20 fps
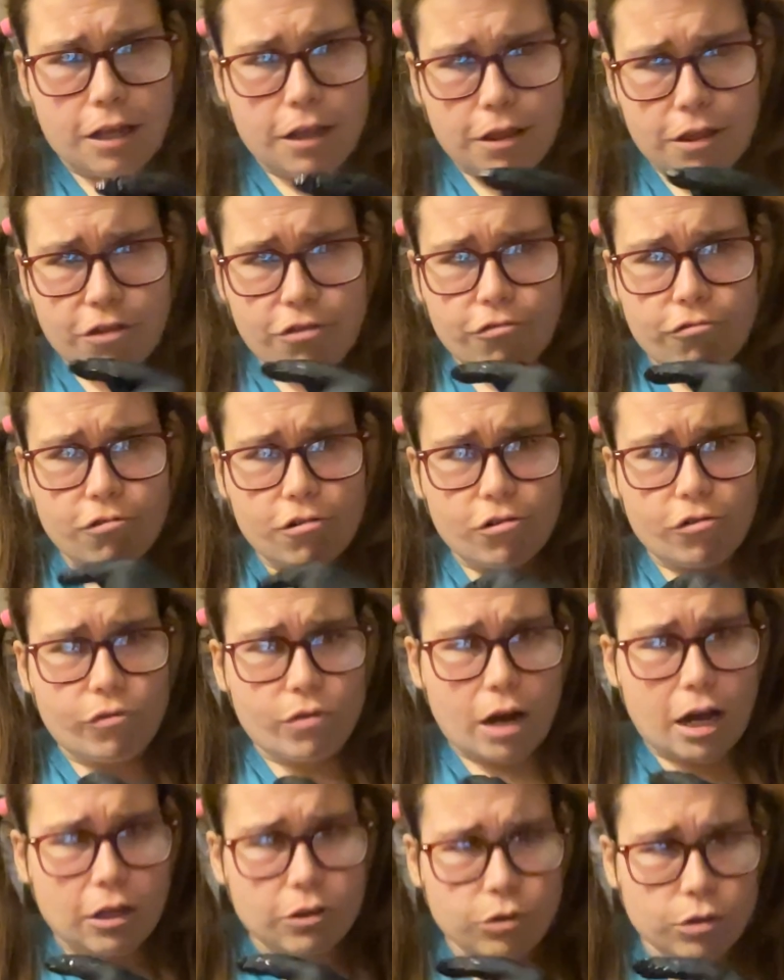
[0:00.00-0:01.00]

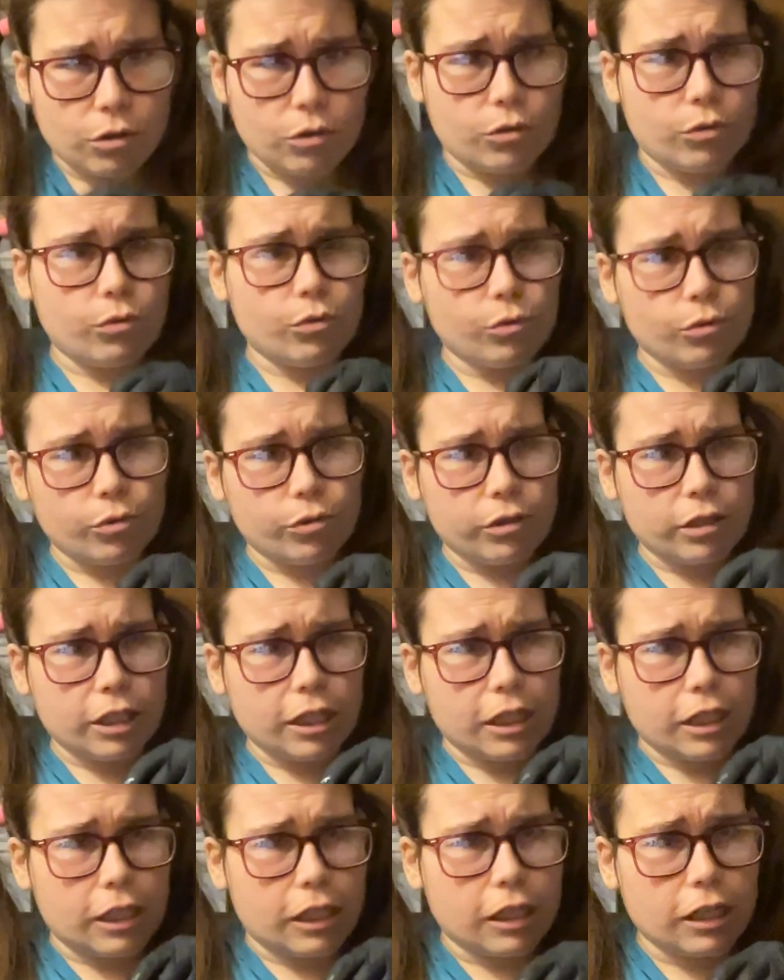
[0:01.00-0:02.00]
throughout the whole
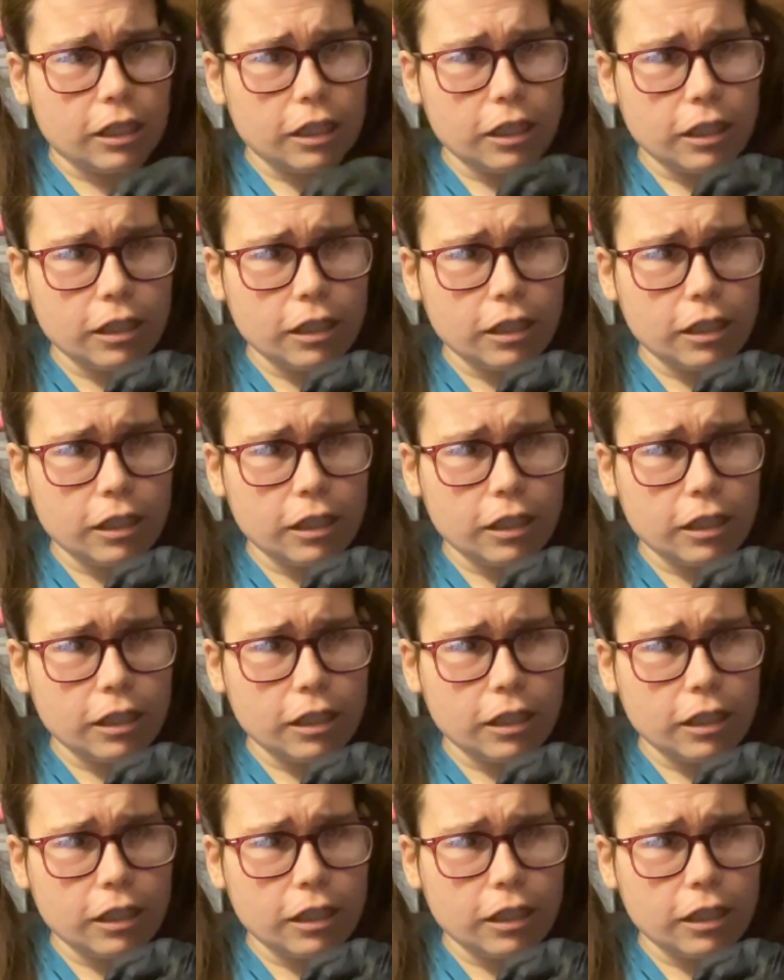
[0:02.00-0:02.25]
thing.